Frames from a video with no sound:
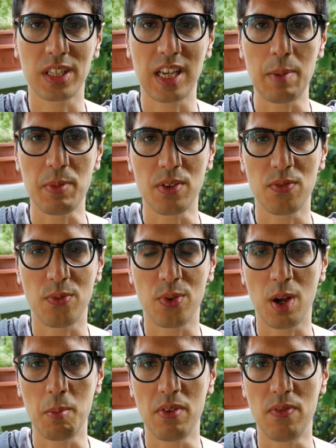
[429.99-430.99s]
coming
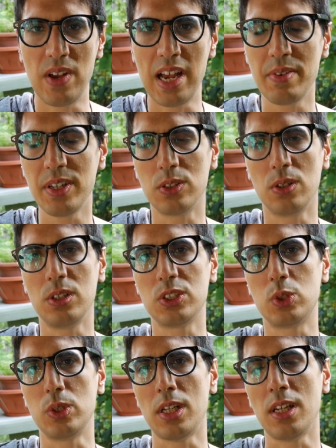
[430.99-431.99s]
from a very tall
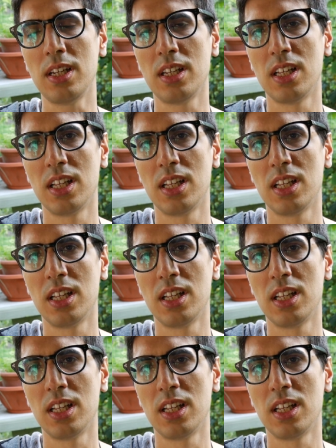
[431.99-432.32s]
tree.